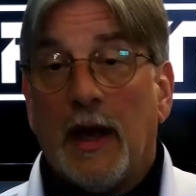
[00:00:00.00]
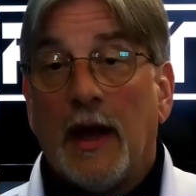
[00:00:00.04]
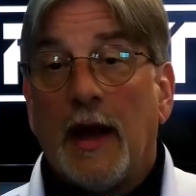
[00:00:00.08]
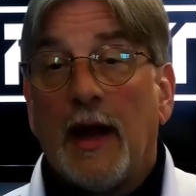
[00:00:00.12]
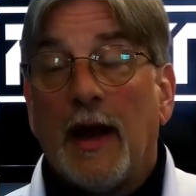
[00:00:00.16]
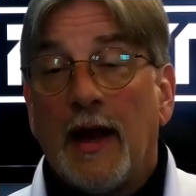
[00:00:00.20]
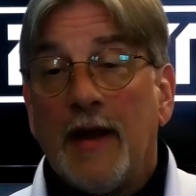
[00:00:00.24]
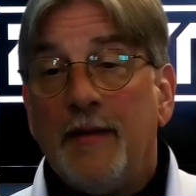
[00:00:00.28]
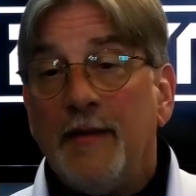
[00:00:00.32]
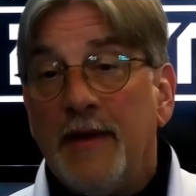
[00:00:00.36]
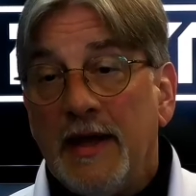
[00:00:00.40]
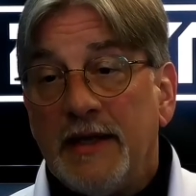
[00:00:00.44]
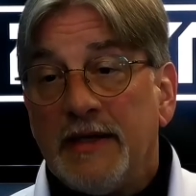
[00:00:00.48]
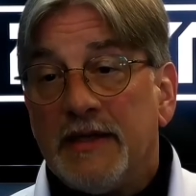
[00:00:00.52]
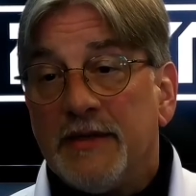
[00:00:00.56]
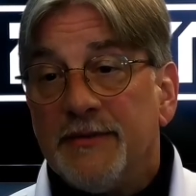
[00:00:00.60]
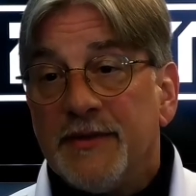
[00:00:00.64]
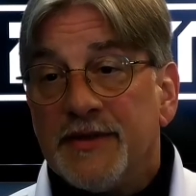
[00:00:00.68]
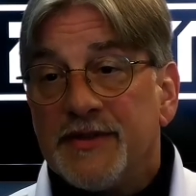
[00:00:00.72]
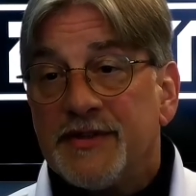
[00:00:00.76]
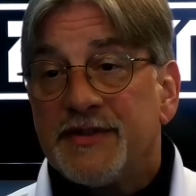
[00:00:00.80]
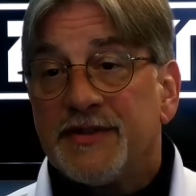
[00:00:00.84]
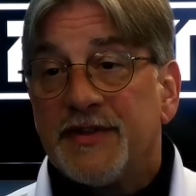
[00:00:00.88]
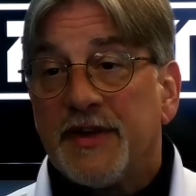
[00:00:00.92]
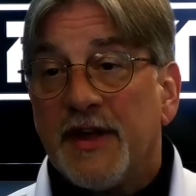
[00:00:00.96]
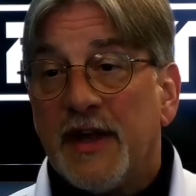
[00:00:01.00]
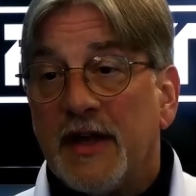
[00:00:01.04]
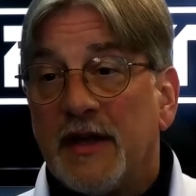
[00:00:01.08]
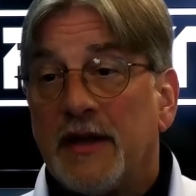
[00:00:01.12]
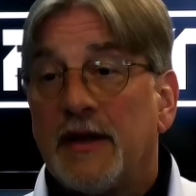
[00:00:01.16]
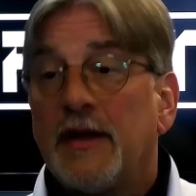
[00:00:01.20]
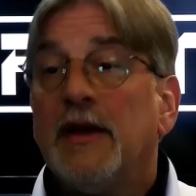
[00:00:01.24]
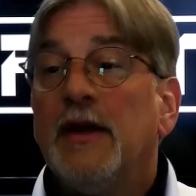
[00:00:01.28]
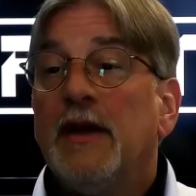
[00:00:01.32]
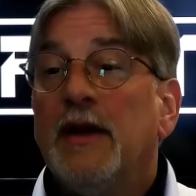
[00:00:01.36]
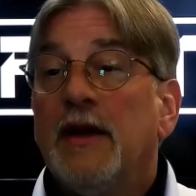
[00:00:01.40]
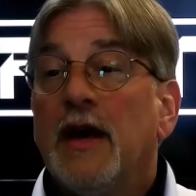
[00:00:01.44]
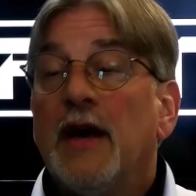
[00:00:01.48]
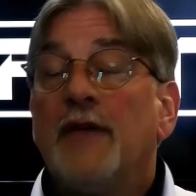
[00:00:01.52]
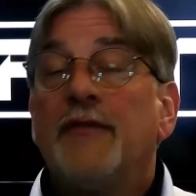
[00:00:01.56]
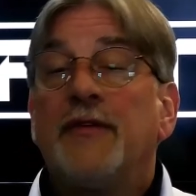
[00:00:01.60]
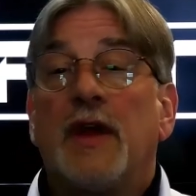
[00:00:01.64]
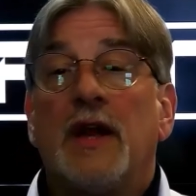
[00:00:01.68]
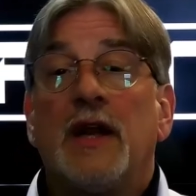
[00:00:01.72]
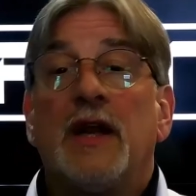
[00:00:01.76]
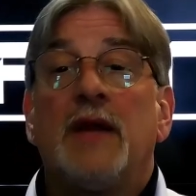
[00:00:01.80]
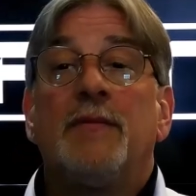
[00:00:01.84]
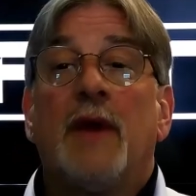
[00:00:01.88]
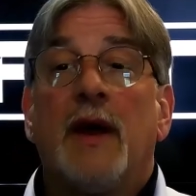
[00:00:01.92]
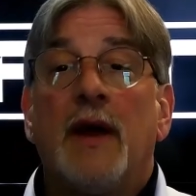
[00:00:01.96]
I made the mistake of
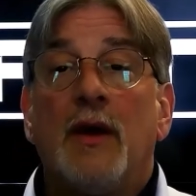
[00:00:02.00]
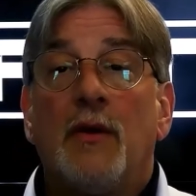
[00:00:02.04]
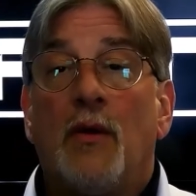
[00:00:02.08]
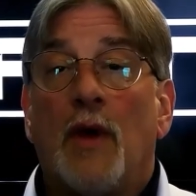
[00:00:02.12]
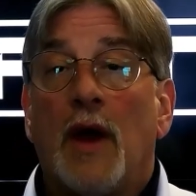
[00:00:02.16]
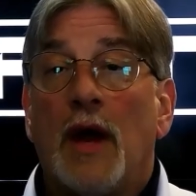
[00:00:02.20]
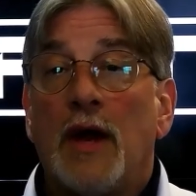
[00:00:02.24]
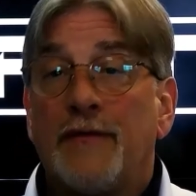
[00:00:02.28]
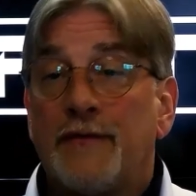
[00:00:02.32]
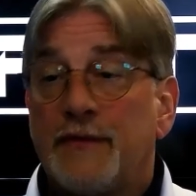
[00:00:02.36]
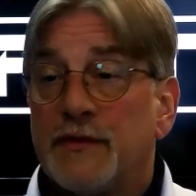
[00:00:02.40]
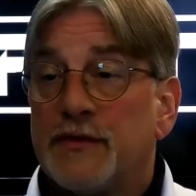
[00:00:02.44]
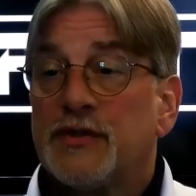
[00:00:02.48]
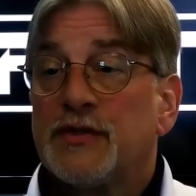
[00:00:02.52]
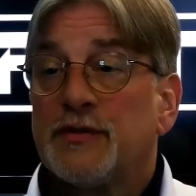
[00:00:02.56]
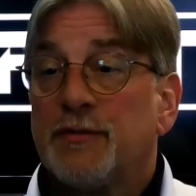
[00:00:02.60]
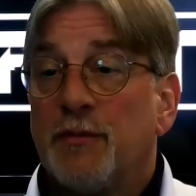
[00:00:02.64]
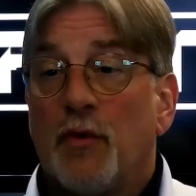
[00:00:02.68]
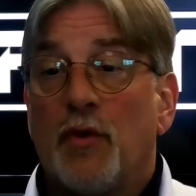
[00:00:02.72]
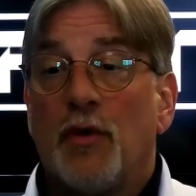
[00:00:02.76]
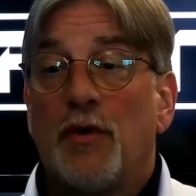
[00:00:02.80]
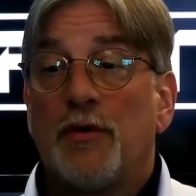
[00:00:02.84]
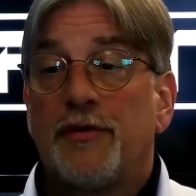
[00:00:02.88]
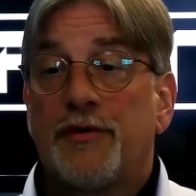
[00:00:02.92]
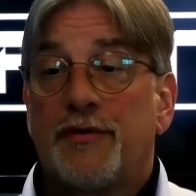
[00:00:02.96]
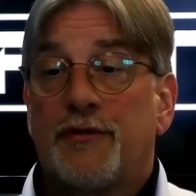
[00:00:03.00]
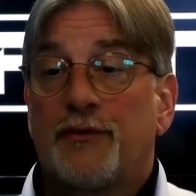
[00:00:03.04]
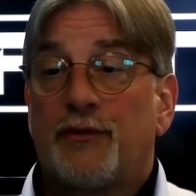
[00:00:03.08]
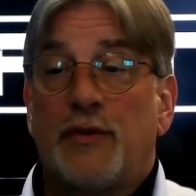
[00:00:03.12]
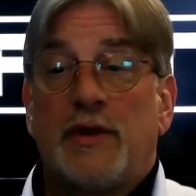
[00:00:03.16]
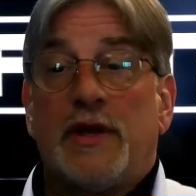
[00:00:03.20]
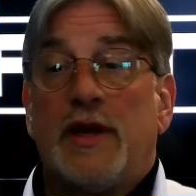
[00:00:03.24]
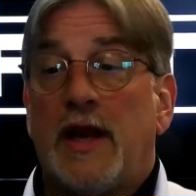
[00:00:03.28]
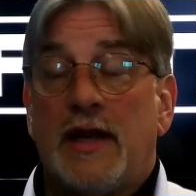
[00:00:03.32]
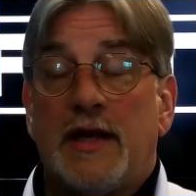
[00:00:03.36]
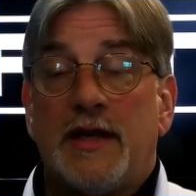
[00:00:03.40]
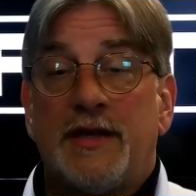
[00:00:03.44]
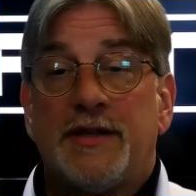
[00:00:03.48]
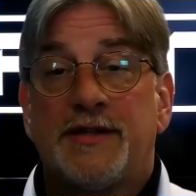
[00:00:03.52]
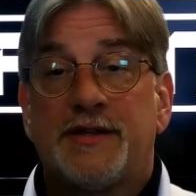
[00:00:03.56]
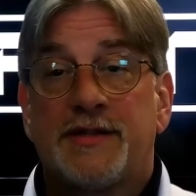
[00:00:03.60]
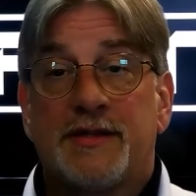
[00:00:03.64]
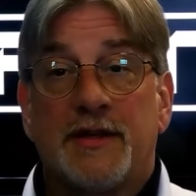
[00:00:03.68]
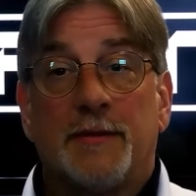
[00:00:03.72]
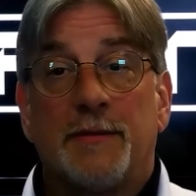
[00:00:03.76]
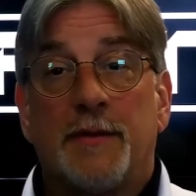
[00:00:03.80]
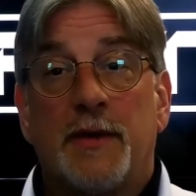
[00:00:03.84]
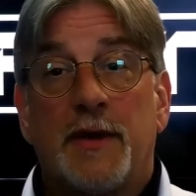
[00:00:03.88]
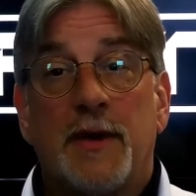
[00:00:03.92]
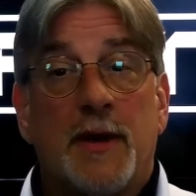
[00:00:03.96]
getting my wife a small .380
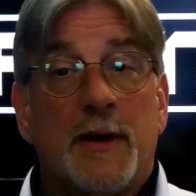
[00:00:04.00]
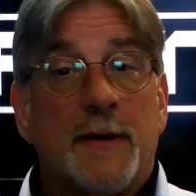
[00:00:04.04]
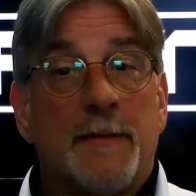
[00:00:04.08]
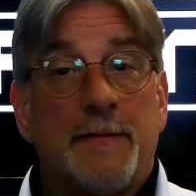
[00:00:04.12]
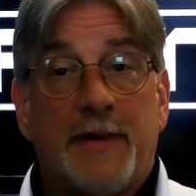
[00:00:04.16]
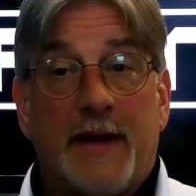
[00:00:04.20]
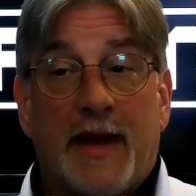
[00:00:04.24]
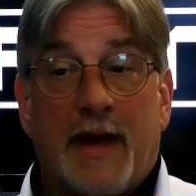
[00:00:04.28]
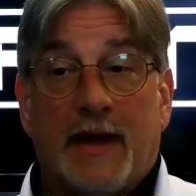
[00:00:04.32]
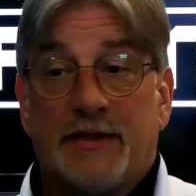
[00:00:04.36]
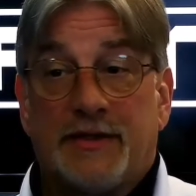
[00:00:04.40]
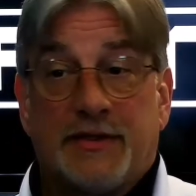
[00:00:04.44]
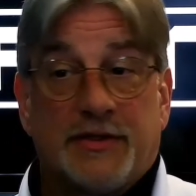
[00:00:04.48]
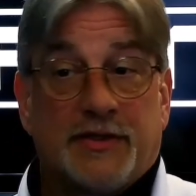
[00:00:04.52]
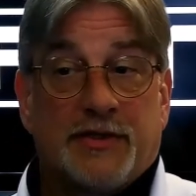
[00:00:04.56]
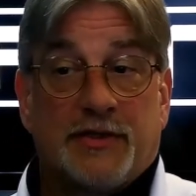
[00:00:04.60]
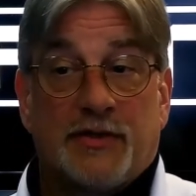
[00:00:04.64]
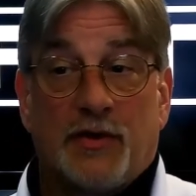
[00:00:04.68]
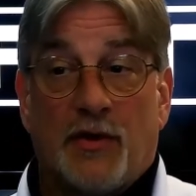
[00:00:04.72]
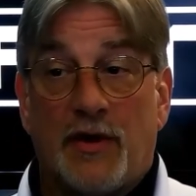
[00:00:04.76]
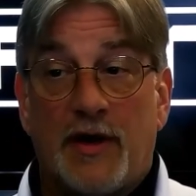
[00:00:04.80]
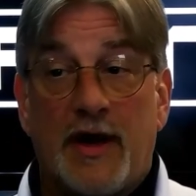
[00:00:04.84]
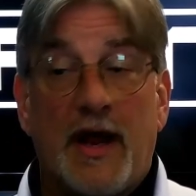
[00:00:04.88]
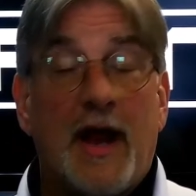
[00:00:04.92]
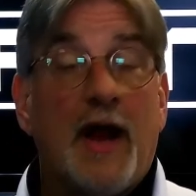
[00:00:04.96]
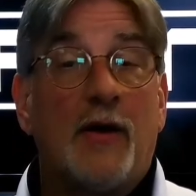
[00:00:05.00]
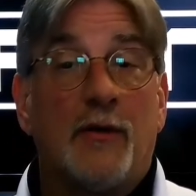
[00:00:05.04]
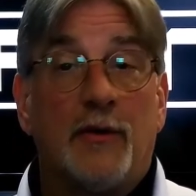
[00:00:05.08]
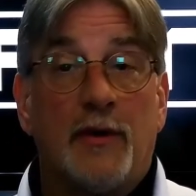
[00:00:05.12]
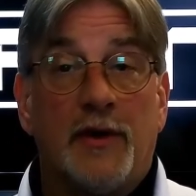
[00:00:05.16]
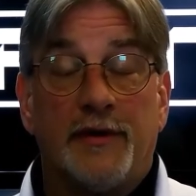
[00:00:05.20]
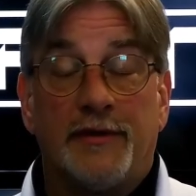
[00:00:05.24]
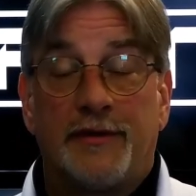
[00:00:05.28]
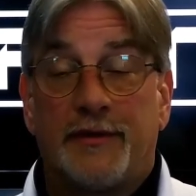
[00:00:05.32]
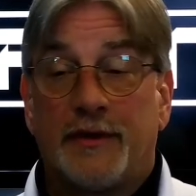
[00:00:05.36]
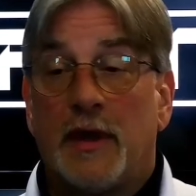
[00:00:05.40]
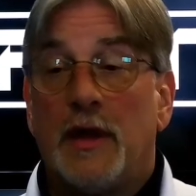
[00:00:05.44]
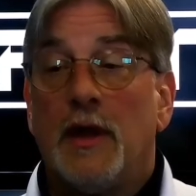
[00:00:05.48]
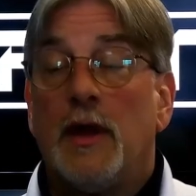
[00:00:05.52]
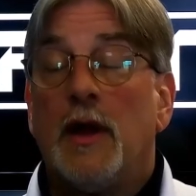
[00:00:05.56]
subcompact to start out with.